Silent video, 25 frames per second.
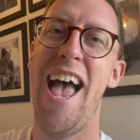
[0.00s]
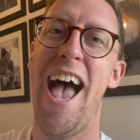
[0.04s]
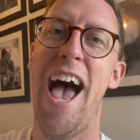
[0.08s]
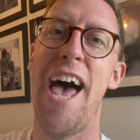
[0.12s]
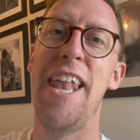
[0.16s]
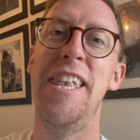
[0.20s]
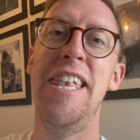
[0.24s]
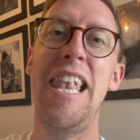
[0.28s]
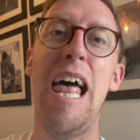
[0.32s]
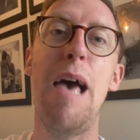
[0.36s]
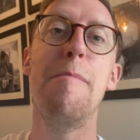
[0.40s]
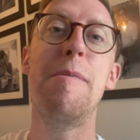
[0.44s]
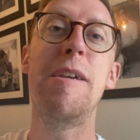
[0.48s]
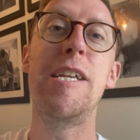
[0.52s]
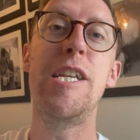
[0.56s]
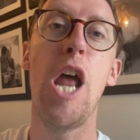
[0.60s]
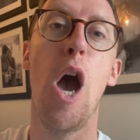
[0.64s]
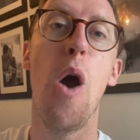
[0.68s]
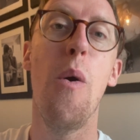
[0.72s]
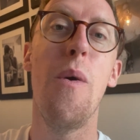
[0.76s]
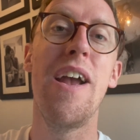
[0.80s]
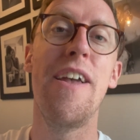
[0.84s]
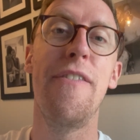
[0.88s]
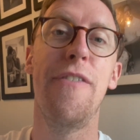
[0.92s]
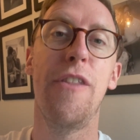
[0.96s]
and let me
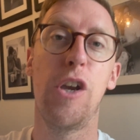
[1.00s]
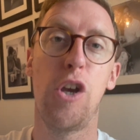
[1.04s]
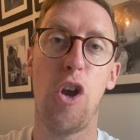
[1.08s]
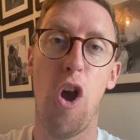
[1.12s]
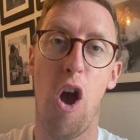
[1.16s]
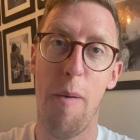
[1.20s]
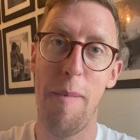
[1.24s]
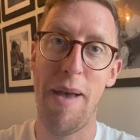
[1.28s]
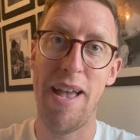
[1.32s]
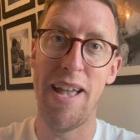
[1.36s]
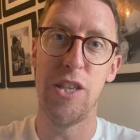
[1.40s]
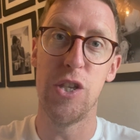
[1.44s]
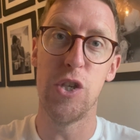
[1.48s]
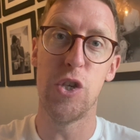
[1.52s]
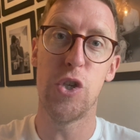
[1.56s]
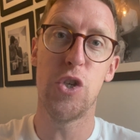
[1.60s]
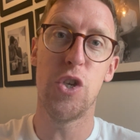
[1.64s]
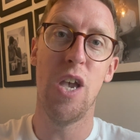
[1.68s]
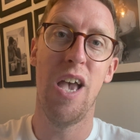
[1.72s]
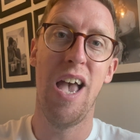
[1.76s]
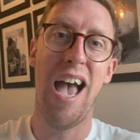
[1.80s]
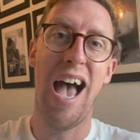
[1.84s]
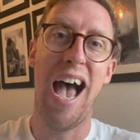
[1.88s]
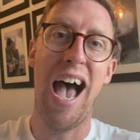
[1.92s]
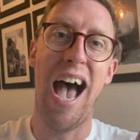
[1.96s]
know in the
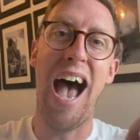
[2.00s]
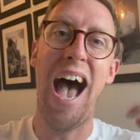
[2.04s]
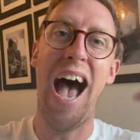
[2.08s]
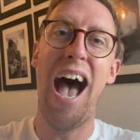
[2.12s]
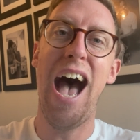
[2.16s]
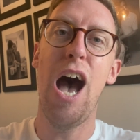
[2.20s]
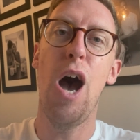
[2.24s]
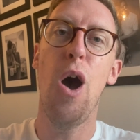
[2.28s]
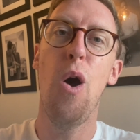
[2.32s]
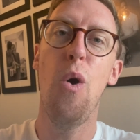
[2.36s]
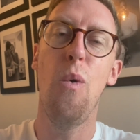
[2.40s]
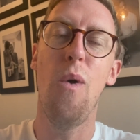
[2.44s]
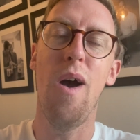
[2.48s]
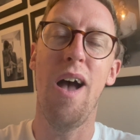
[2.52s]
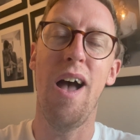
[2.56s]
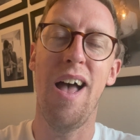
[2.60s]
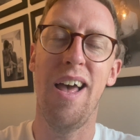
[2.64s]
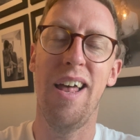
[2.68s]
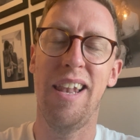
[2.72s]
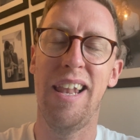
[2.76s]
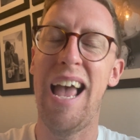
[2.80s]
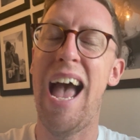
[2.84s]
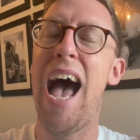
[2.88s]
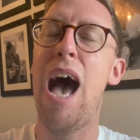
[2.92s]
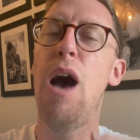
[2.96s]
comments how,
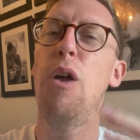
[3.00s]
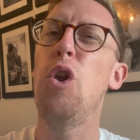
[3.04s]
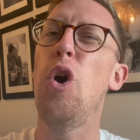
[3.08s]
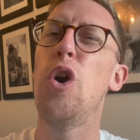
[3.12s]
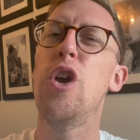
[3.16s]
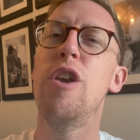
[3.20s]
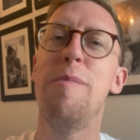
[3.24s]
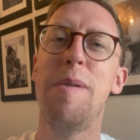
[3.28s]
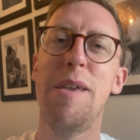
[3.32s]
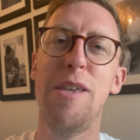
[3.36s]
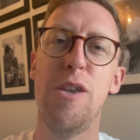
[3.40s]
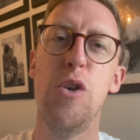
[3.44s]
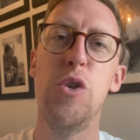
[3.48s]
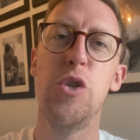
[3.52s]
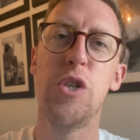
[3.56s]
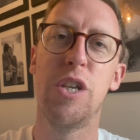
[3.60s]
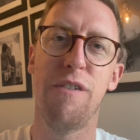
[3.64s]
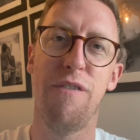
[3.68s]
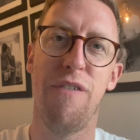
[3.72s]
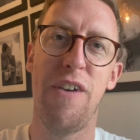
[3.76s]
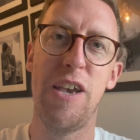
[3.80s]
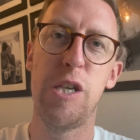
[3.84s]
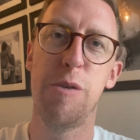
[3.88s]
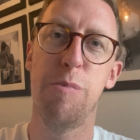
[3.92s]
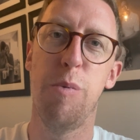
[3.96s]
uh, like how long you've been using
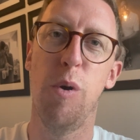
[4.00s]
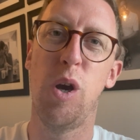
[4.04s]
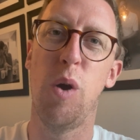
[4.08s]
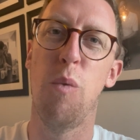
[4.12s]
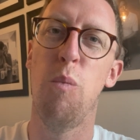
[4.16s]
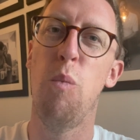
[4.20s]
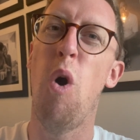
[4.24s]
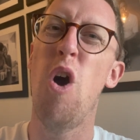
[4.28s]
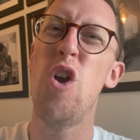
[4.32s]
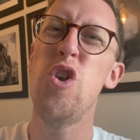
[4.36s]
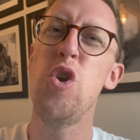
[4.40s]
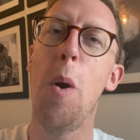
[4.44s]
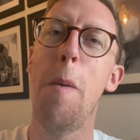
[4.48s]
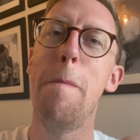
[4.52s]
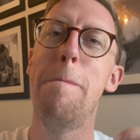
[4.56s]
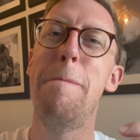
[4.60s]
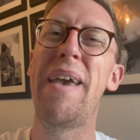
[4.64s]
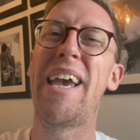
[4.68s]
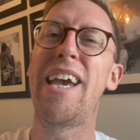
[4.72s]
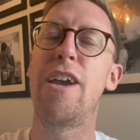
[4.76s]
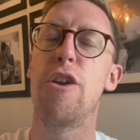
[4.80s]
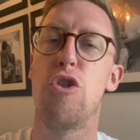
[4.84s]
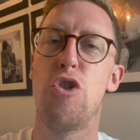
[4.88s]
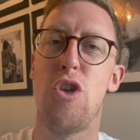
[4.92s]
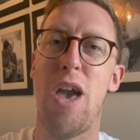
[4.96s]
Facebook and what your
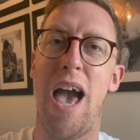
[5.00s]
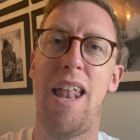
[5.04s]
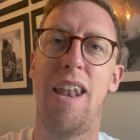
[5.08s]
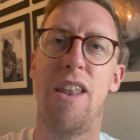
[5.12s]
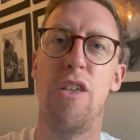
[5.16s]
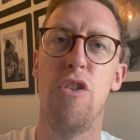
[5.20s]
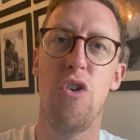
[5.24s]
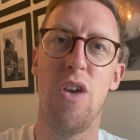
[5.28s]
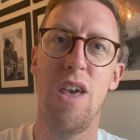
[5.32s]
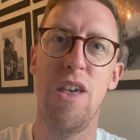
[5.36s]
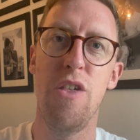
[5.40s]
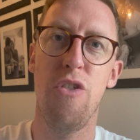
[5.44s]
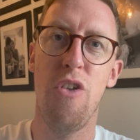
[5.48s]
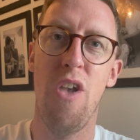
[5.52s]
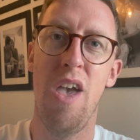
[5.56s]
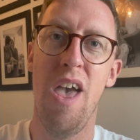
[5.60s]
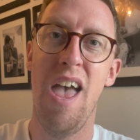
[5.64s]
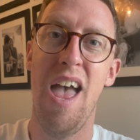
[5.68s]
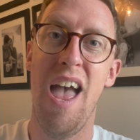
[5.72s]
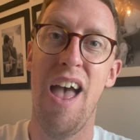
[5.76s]
biggest challenge is.